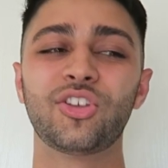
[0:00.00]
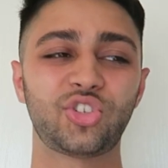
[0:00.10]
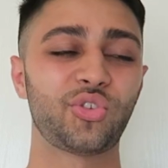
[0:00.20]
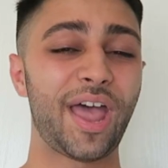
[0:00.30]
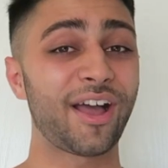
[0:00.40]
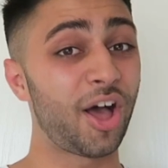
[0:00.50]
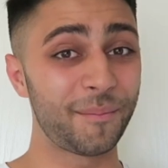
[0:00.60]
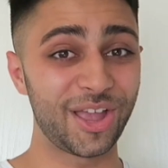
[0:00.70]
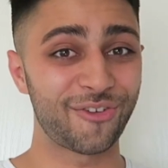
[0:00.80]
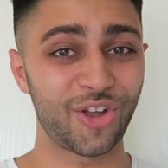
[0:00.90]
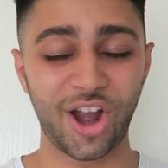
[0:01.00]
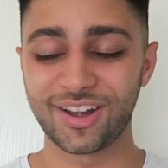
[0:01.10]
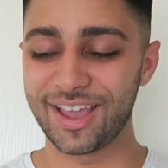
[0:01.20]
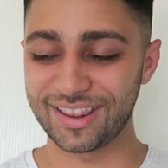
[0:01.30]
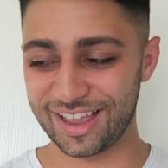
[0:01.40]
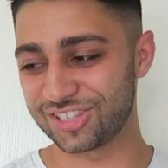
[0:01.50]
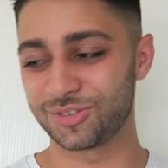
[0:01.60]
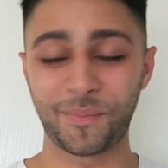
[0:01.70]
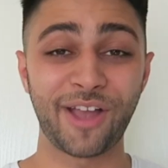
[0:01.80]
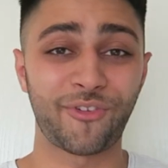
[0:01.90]
So that caught me off guard, and
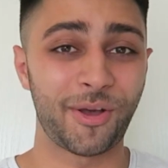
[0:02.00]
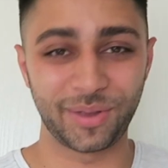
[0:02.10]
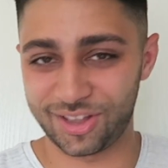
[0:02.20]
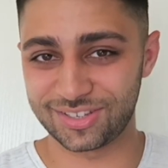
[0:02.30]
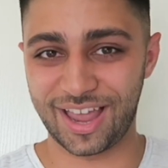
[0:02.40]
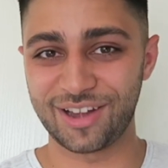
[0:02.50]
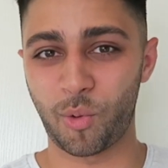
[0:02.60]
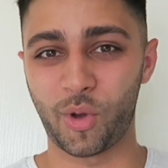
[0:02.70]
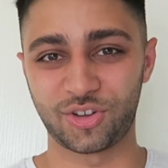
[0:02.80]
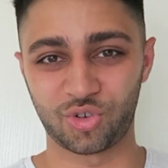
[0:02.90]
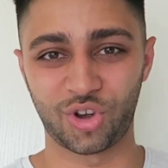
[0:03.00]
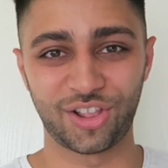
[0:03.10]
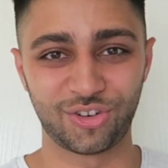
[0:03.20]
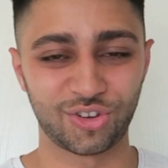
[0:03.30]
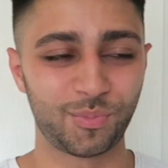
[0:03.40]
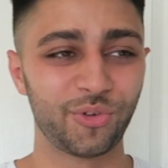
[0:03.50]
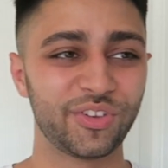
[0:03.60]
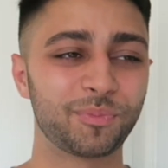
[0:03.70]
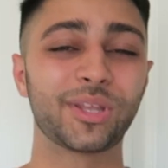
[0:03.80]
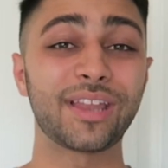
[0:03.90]
that's my fault because I don't watch trailers of
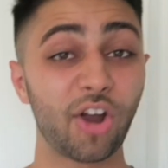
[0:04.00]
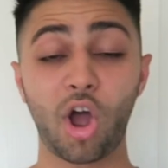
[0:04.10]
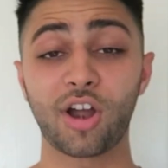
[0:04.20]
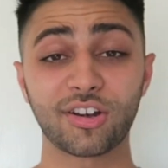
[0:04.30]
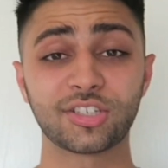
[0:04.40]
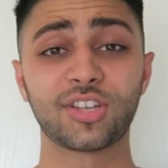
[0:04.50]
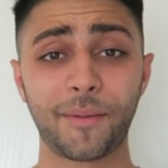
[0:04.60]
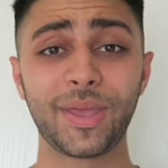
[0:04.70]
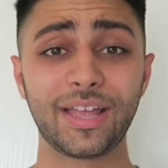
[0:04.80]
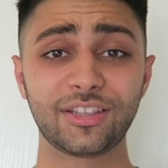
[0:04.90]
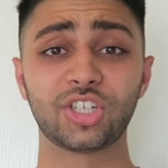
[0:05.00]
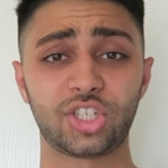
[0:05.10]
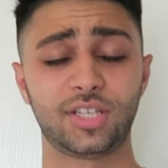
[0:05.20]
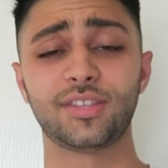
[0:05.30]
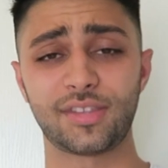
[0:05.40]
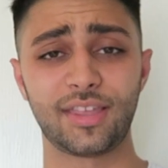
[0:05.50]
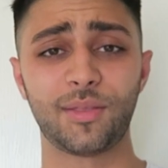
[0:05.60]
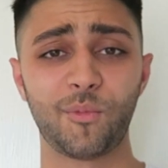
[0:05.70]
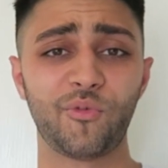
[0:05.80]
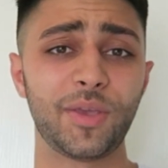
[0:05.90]
movies. But there are some English scenes in
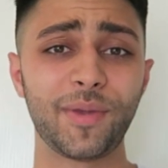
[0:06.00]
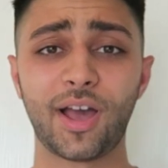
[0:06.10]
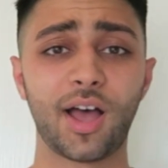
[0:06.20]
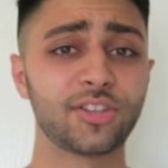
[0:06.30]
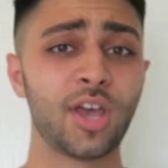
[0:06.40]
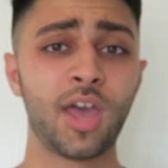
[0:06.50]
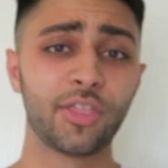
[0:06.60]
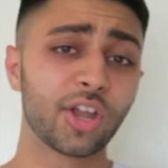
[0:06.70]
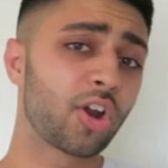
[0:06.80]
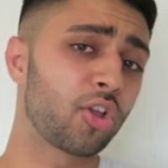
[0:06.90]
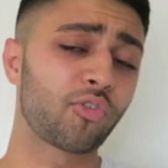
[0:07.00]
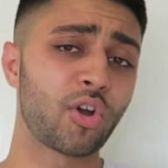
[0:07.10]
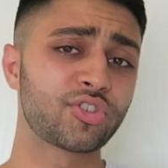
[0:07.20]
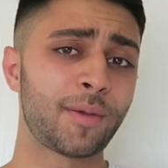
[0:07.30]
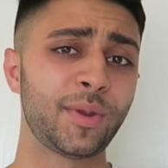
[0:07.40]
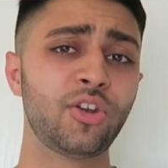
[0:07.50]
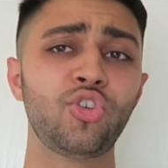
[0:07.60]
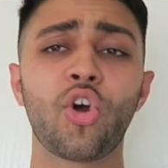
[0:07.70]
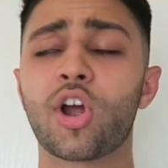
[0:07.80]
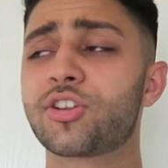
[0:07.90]
the movie because the girl grows up in New
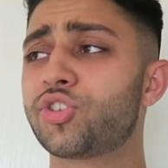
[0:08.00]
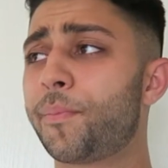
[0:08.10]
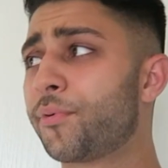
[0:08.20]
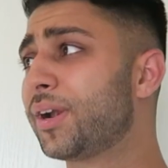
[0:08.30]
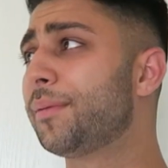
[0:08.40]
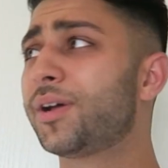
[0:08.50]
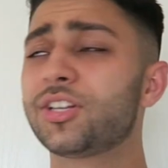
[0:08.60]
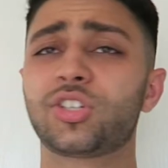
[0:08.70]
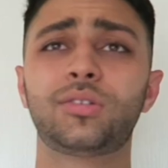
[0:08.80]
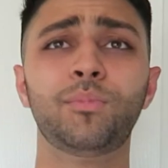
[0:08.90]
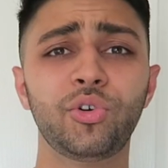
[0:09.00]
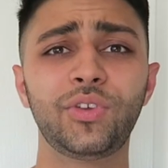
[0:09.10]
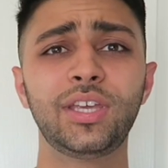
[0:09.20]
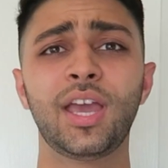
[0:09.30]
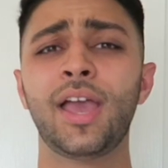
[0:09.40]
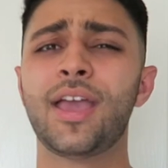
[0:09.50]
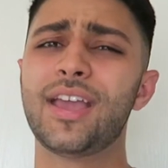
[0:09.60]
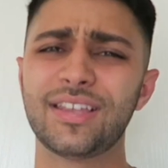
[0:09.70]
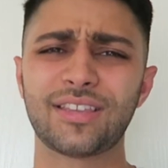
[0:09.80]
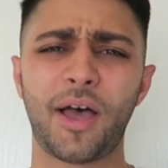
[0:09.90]
York. So pretty much the movie
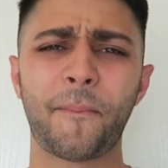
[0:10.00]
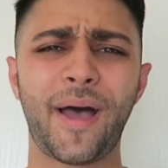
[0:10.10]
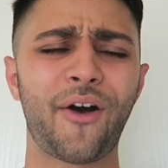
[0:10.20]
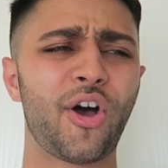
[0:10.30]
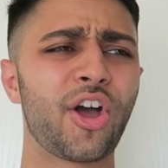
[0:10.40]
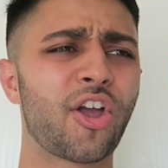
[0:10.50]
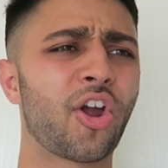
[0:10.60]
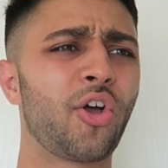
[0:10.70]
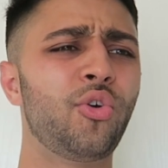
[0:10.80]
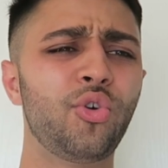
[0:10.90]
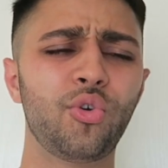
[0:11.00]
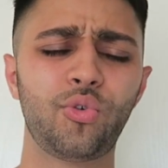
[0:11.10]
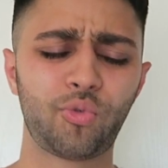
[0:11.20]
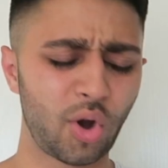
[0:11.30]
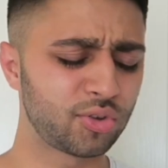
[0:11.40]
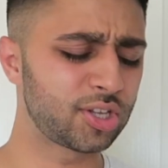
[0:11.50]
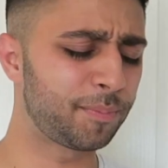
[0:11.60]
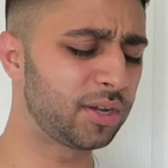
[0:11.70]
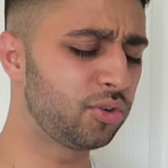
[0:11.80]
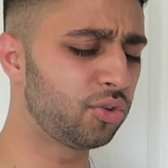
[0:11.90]
is about a girl who grows
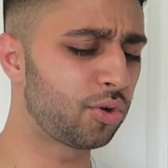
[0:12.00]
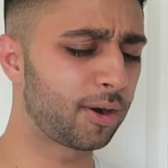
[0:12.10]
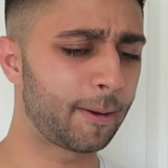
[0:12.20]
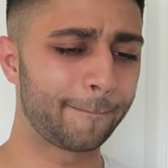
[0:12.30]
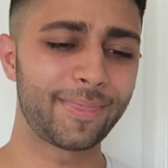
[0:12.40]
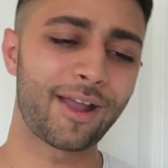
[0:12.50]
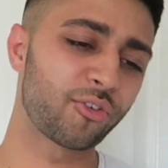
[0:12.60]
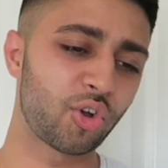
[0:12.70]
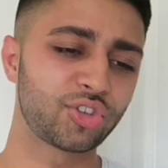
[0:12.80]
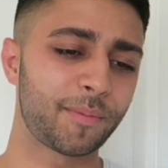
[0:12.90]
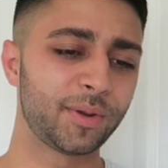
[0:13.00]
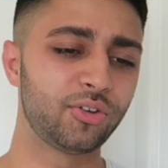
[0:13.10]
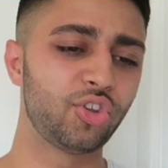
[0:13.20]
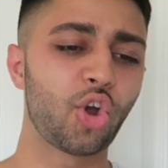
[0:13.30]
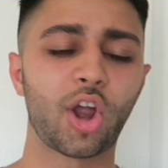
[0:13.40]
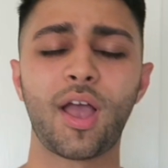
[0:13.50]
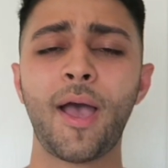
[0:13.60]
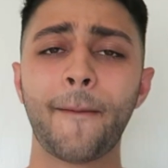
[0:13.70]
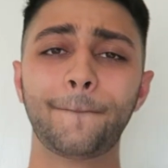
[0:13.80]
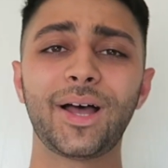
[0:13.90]
up in New York, not grows up in New York,
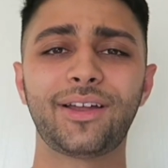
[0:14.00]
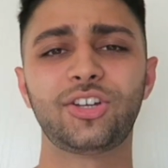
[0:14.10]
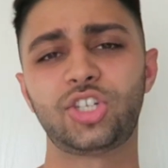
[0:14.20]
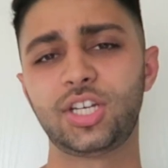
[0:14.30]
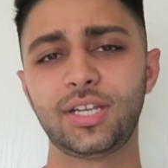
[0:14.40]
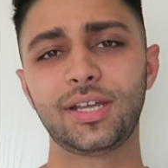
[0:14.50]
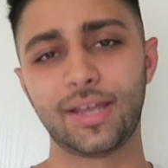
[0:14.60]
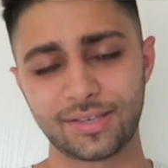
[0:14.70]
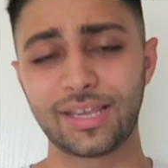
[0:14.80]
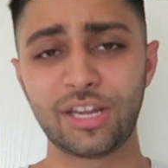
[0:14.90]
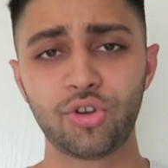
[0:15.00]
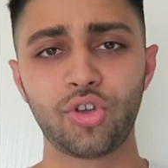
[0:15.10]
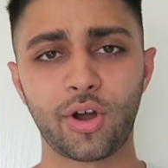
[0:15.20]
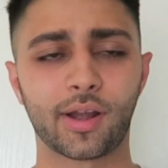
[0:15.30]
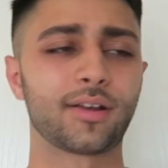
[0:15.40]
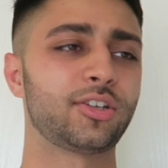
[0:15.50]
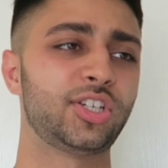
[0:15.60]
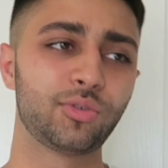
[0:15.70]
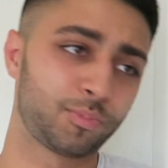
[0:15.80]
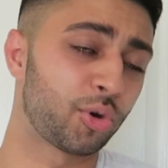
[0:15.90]
but she is in New York.
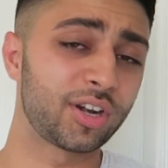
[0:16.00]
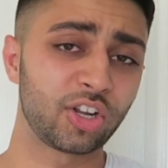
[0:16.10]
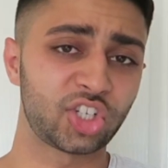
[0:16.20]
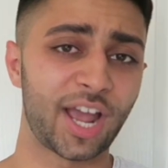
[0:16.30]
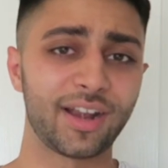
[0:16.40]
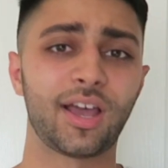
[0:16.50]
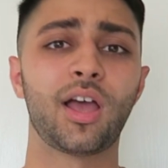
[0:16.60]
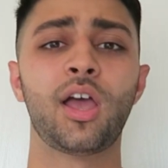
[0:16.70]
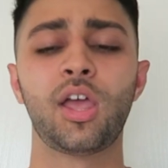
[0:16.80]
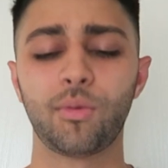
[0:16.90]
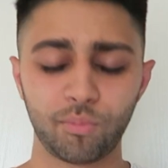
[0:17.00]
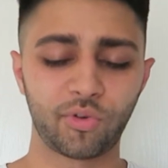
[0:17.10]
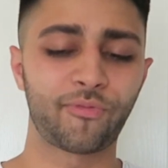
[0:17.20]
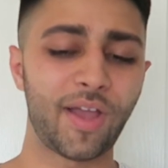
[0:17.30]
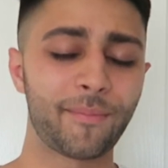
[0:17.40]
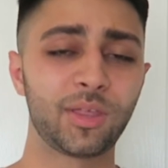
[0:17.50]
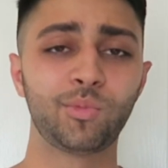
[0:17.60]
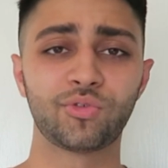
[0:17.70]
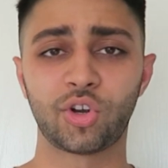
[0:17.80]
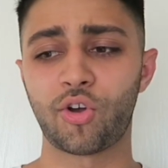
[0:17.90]
She was born in China, family
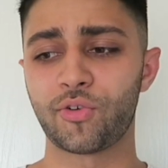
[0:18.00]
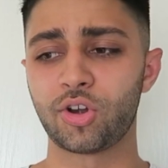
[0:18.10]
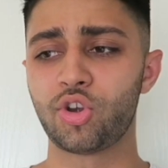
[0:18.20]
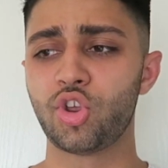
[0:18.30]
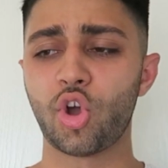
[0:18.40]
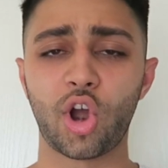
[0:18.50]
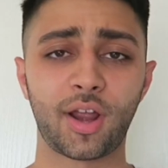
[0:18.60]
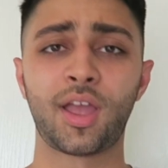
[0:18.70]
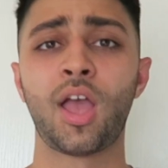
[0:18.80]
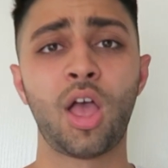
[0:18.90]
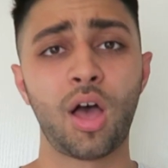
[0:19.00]
moved her over to New York.